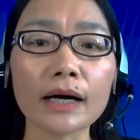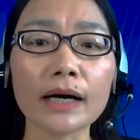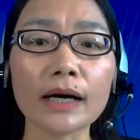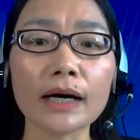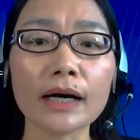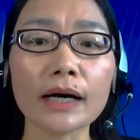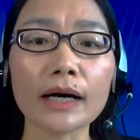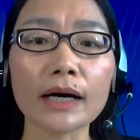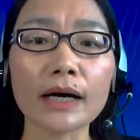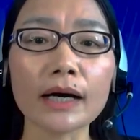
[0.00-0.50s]

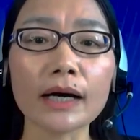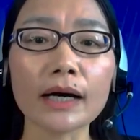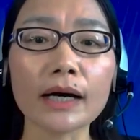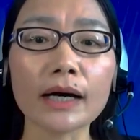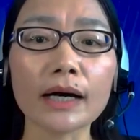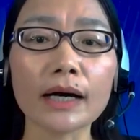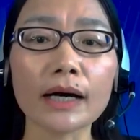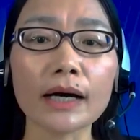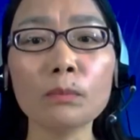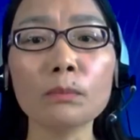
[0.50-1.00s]
Alfalaval
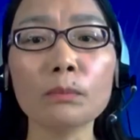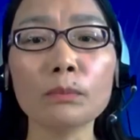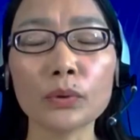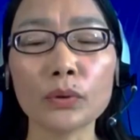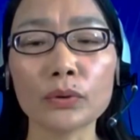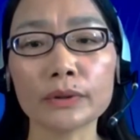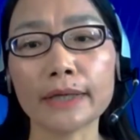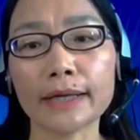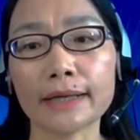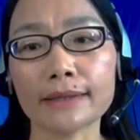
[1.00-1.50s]
own
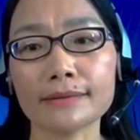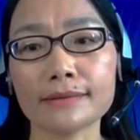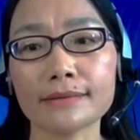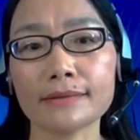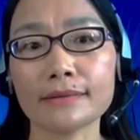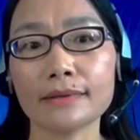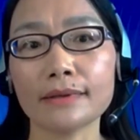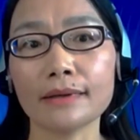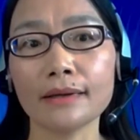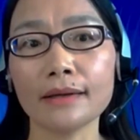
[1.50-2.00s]

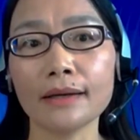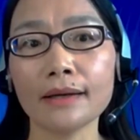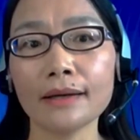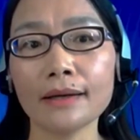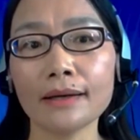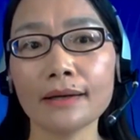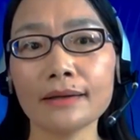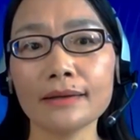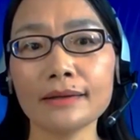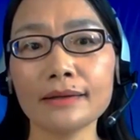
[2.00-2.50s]
products.
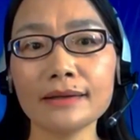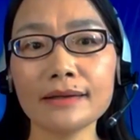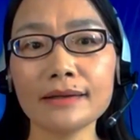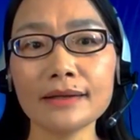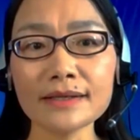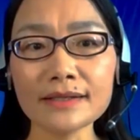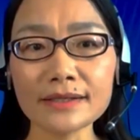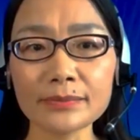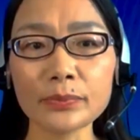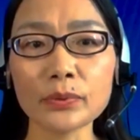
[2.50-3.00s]

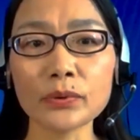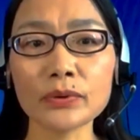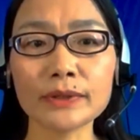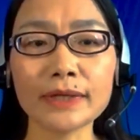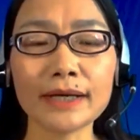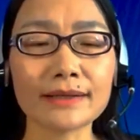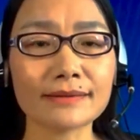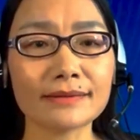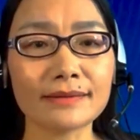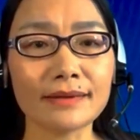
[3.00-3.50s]
These
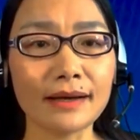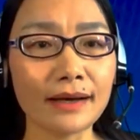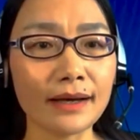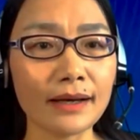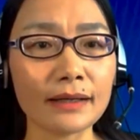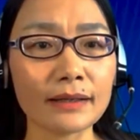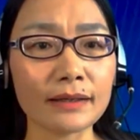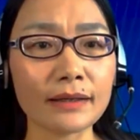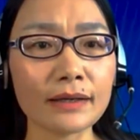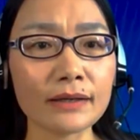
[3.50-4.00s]
products
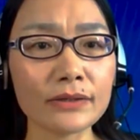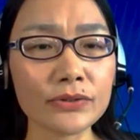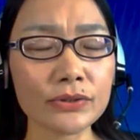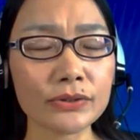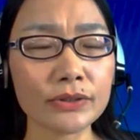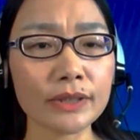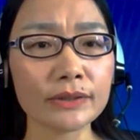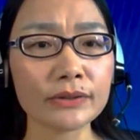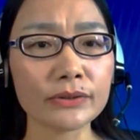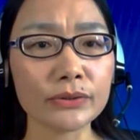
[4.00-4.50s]
are
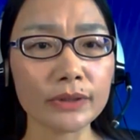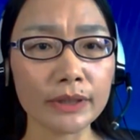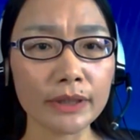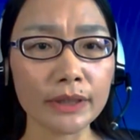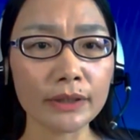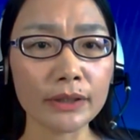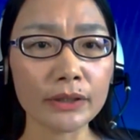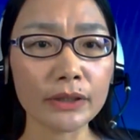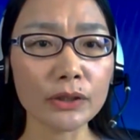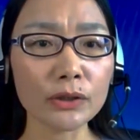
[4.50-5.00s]

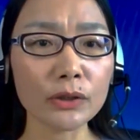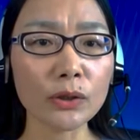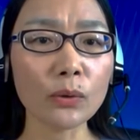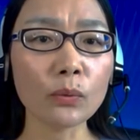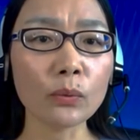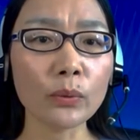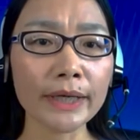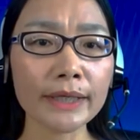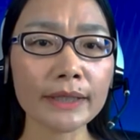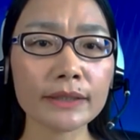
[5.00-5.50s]
constantly
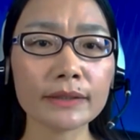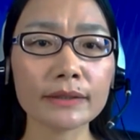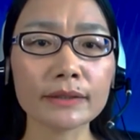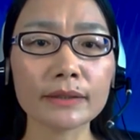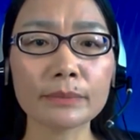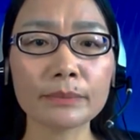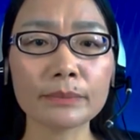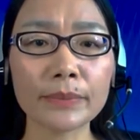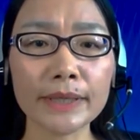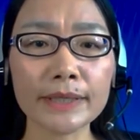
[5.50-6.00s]

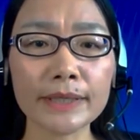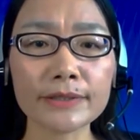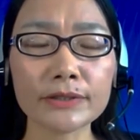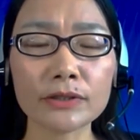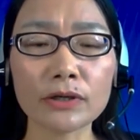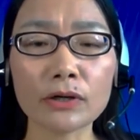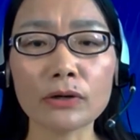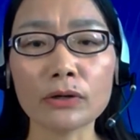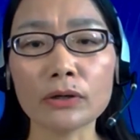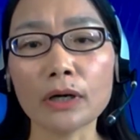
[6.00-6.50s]
innovated
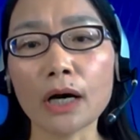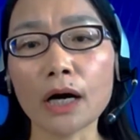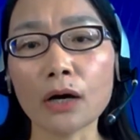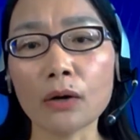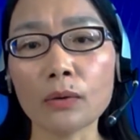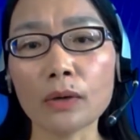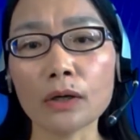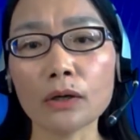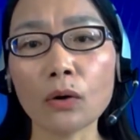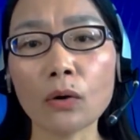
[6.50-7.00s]
based on
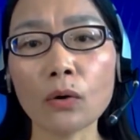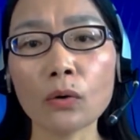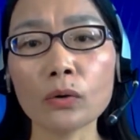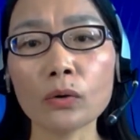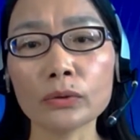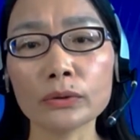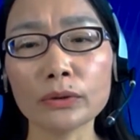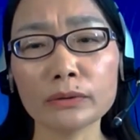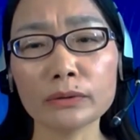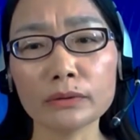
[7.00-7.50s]
our
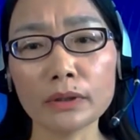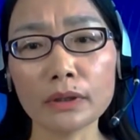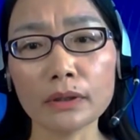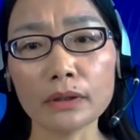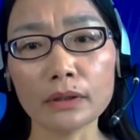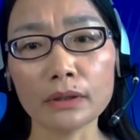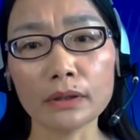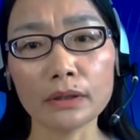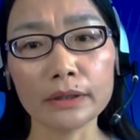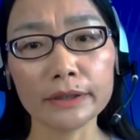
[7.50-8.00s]
core
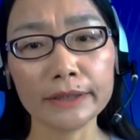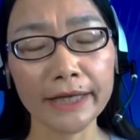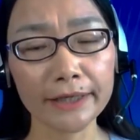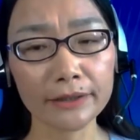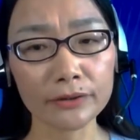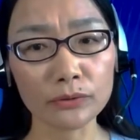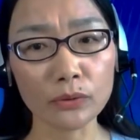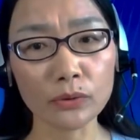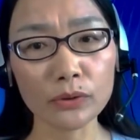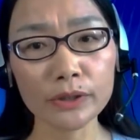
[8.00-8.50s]

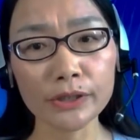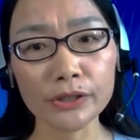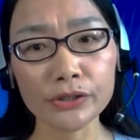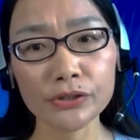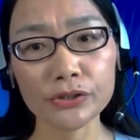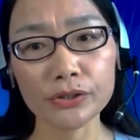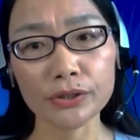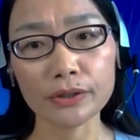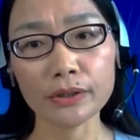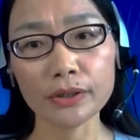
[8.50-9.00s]

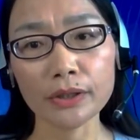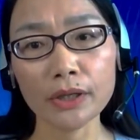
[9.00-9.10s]
technology.